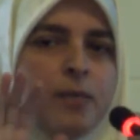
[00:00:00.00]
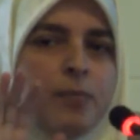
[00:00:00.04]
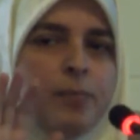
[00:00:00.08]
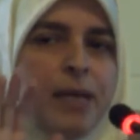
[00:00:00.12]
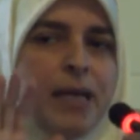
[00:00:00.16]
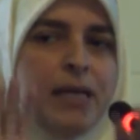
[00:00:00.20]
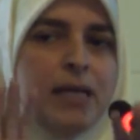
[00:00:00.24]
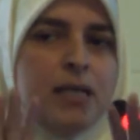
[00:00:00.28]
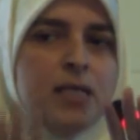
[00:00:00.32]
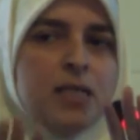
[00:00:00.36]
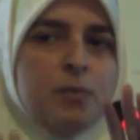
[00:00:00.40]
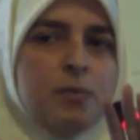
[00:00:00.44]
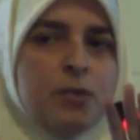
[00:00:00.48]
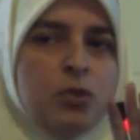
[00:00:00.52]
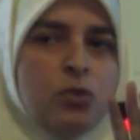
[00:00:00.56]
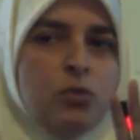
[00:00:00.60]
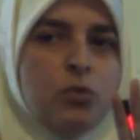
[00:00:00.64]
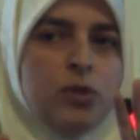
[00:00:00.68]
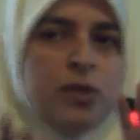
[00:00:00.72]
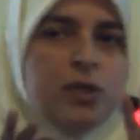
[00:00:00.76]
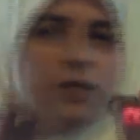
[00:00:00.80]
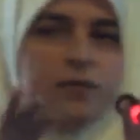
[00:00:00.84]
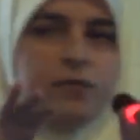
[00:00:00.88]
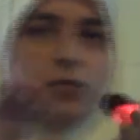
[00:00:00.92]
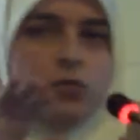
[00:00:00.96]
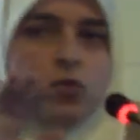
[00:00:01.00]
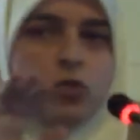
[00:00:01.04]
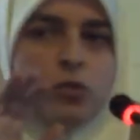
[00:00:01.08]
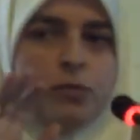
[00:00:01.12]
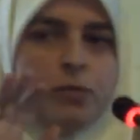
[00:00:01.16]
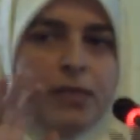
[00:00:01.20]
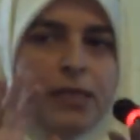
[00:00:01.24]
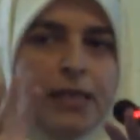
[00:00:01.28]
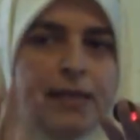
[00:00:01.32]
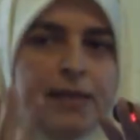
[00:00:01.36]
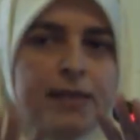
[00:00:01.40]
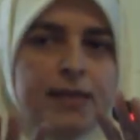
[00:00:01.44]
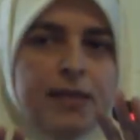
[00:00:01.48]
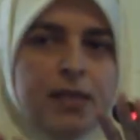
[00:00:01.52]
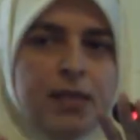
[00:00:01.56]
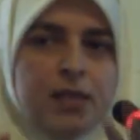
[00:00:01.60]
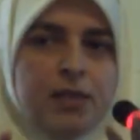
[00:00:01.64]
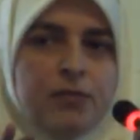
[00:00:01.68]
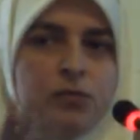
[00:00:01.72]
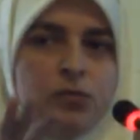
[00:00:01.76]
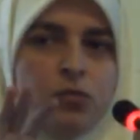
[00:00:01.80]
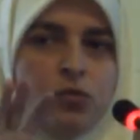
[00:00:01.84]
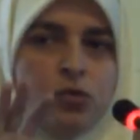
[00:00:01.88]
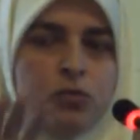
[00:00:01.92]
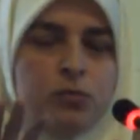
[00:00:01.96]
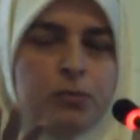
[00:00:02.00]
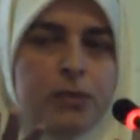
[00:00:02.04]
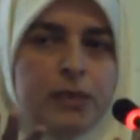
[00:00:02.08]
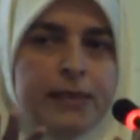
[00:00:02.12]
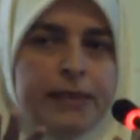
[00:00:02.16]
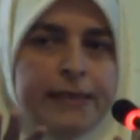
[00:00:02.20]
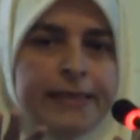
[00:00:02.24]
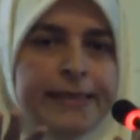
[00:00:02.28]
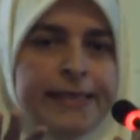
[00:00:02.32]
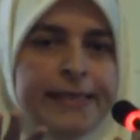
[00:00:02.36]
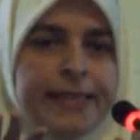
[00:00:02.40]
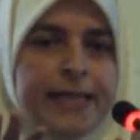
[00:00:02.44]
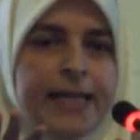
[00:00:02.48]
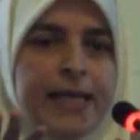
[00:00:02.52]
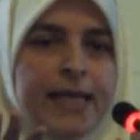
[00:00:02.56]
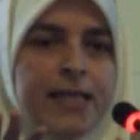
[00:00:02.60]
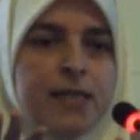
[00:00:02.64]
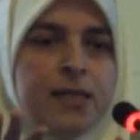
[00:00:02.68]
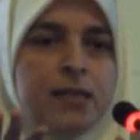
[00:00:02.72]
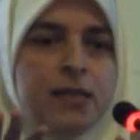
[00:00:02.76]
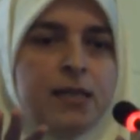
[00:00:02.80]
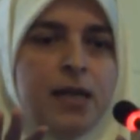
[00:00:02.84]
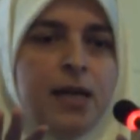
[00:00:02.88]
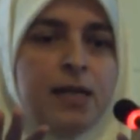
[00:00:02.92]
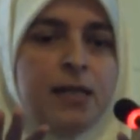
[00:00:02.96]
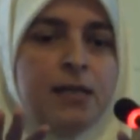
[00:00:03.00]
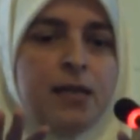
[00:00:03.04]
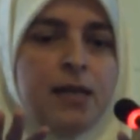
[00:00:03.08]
balance between the formal and the informal, and